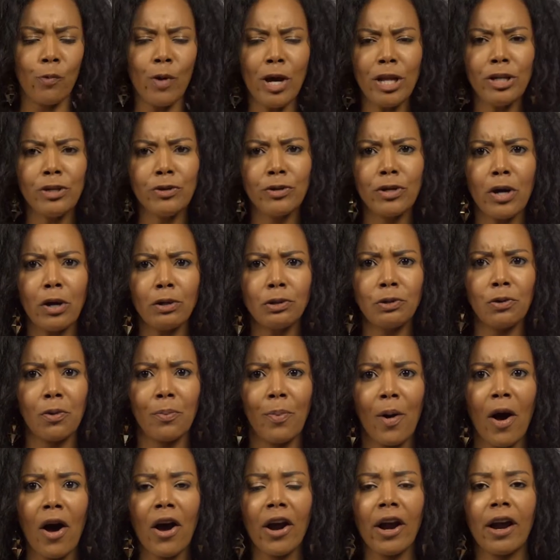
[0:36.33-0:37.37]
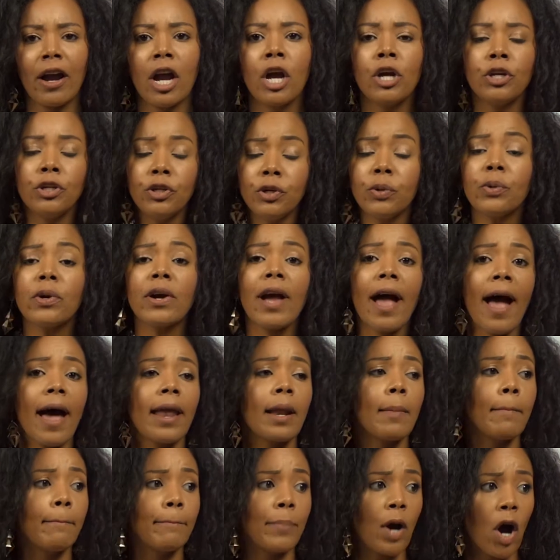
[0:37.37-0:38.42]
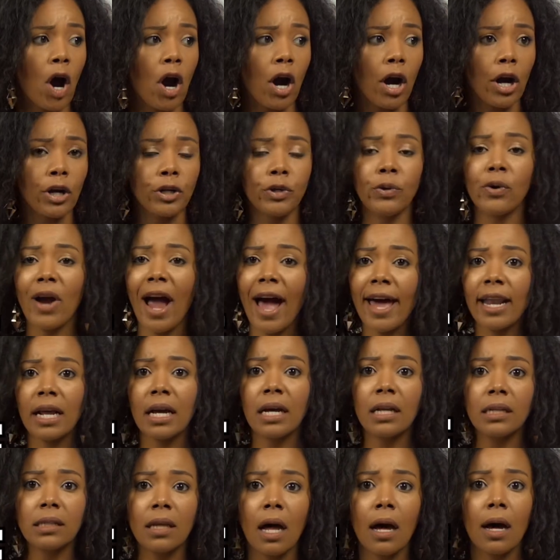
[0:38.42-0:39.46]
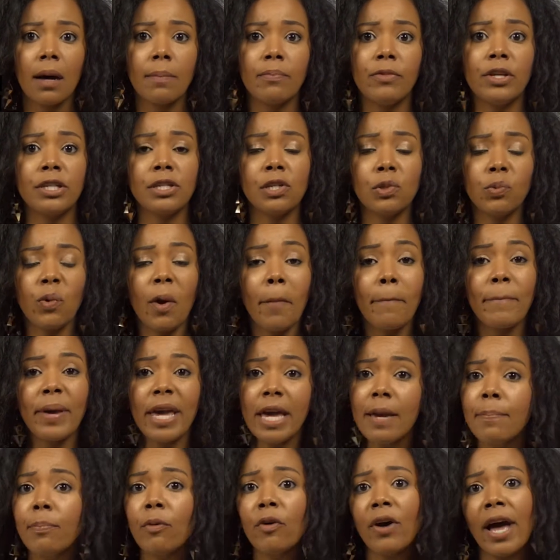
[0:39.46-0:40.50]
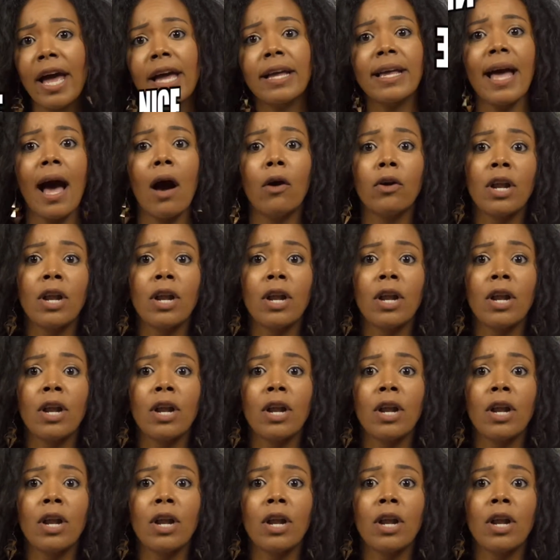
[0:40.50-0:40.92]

When you go to a bar, you are at a bar, you are at a club. This is where people hang